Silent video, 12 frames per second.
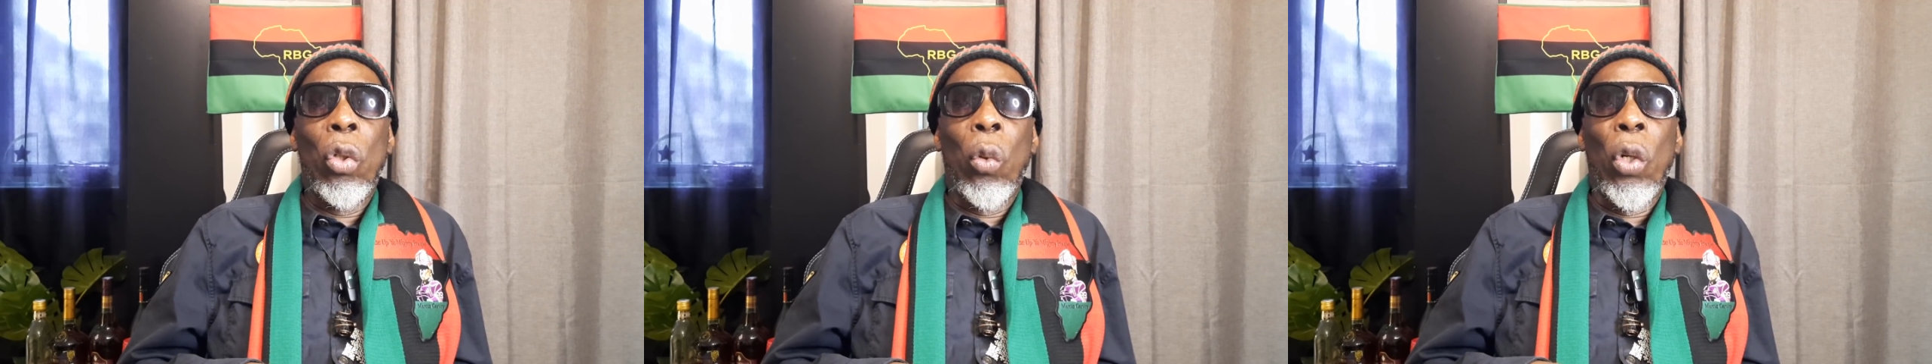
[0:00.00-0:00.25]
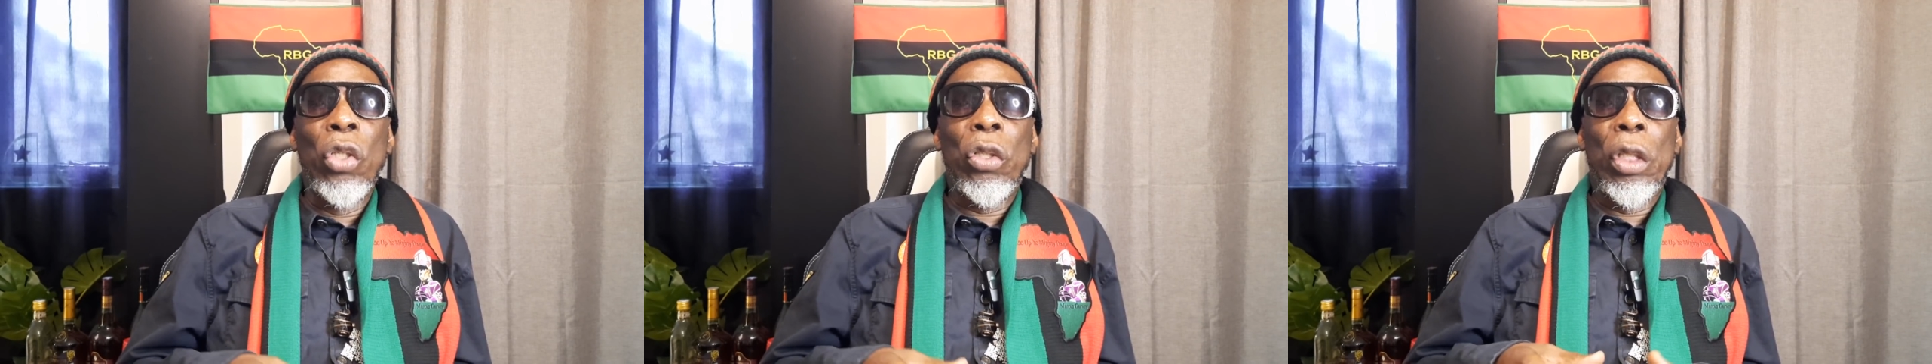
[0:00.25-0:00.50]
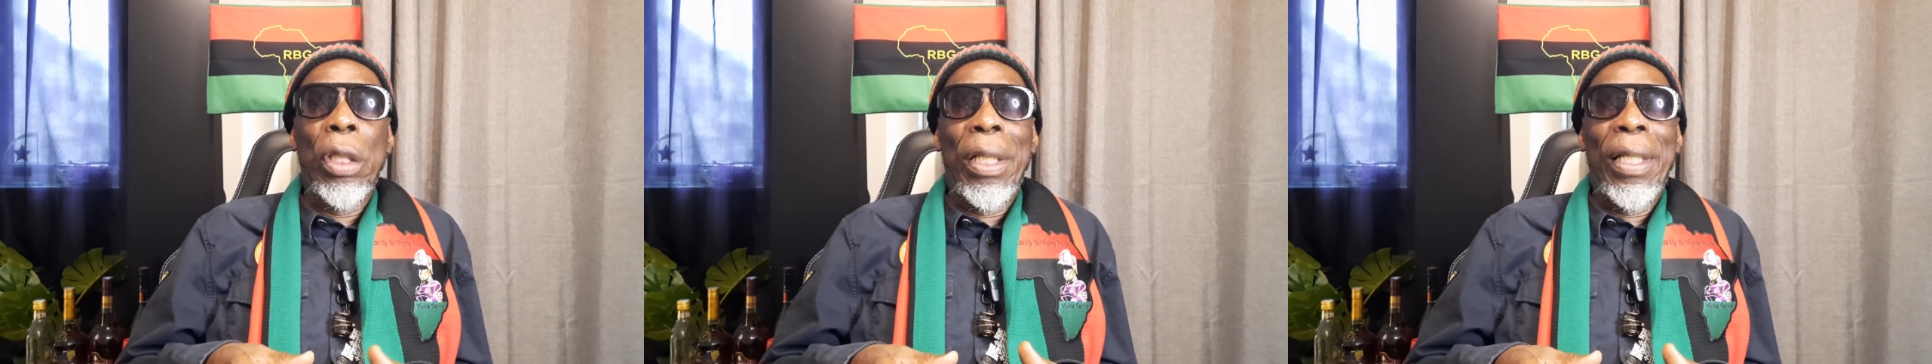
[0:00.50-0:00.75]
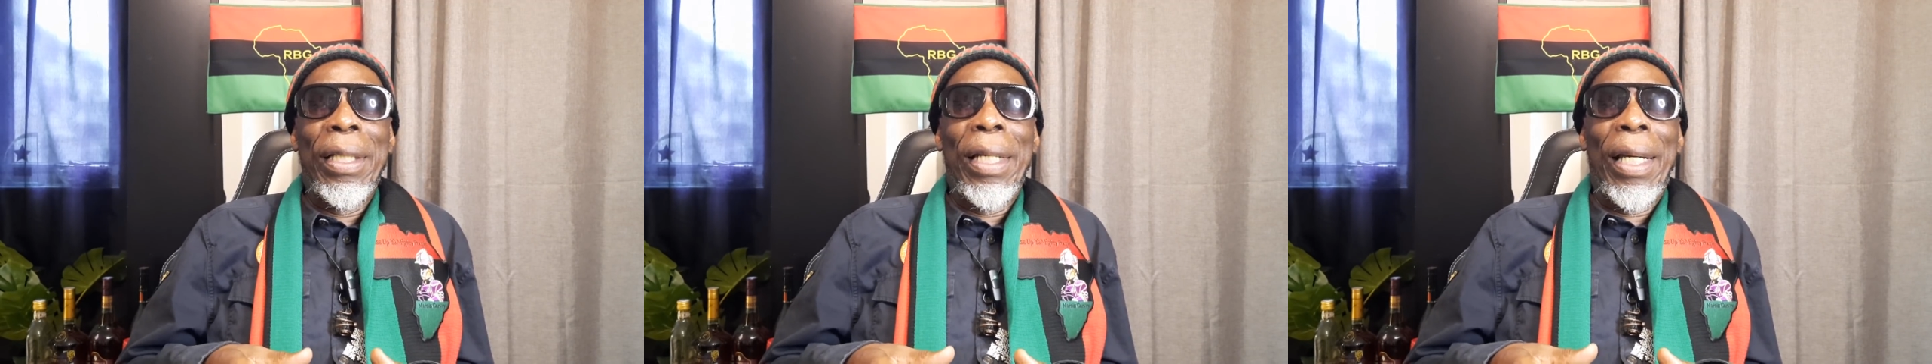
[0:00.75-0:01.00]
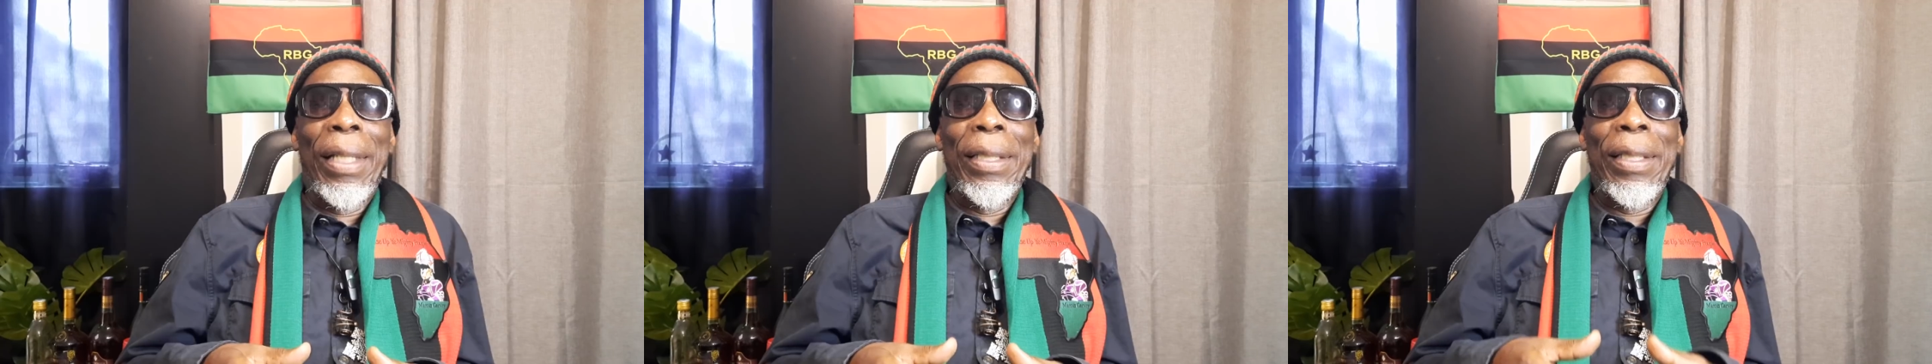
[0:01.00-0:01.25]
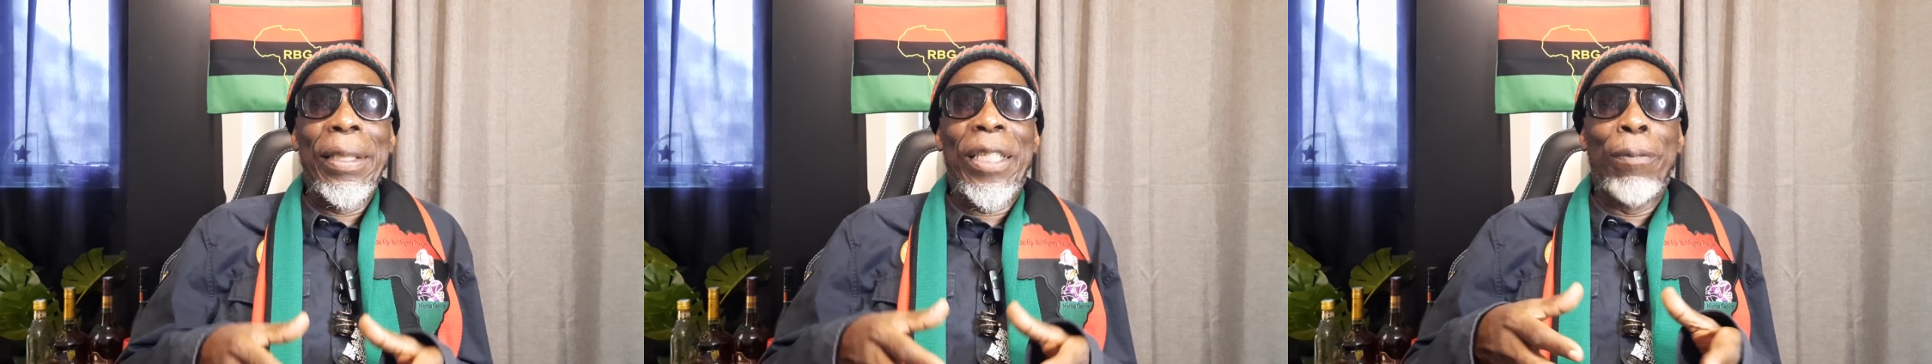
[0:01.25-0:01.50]
was
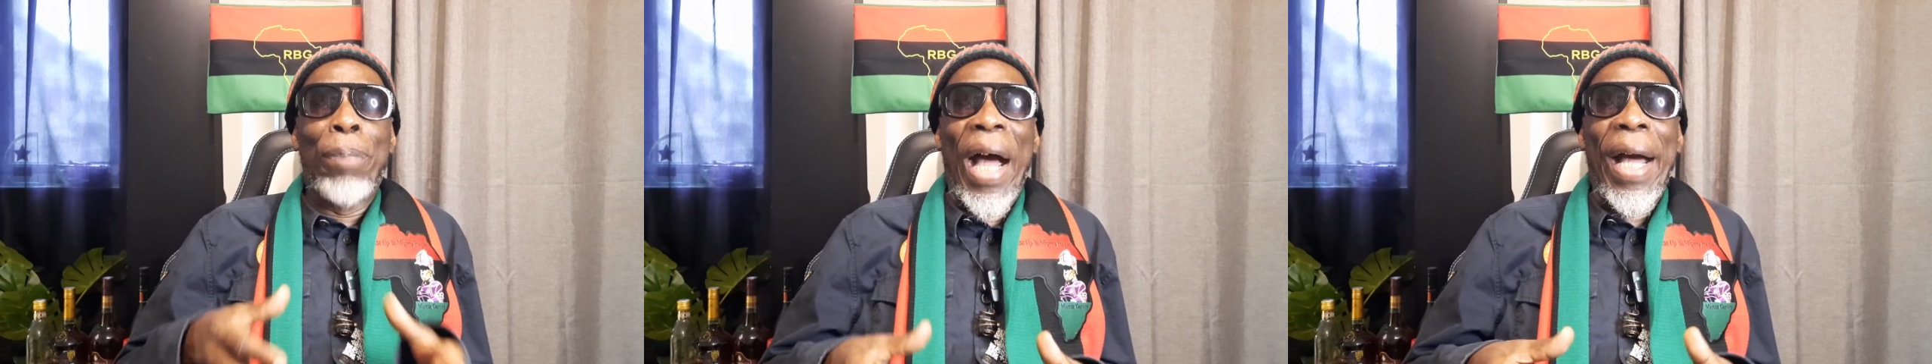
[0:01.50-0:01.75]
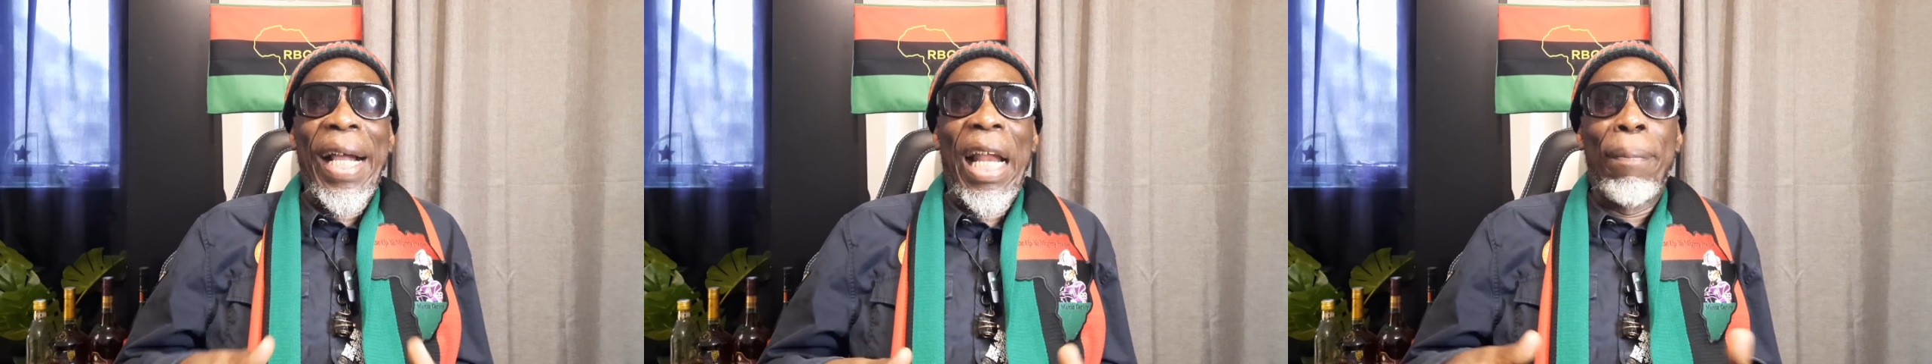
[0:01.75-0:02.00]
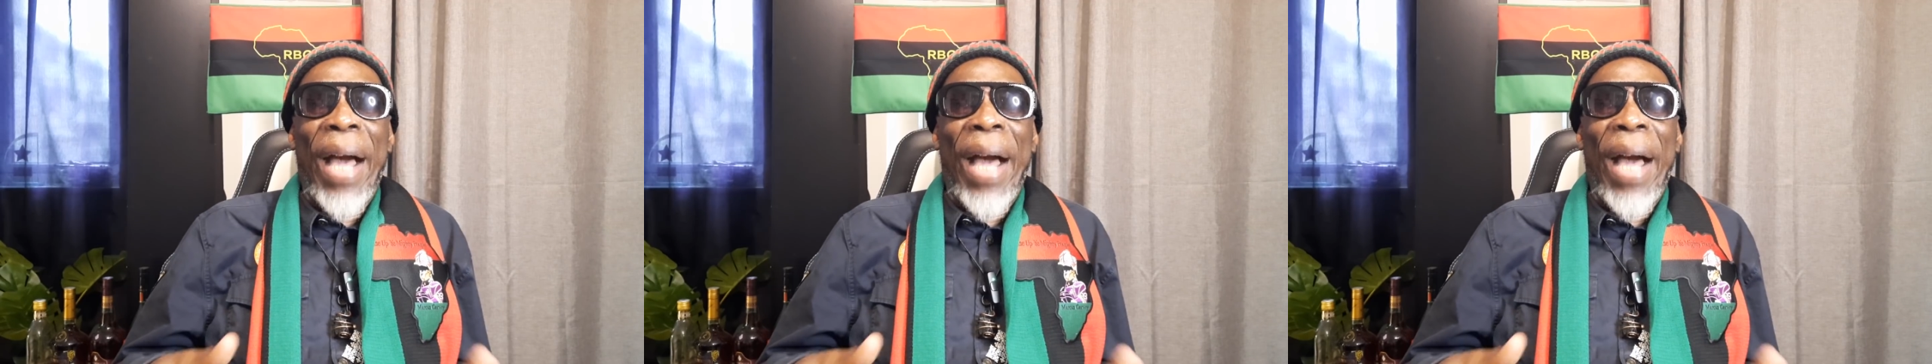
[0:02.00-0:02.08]
Spangler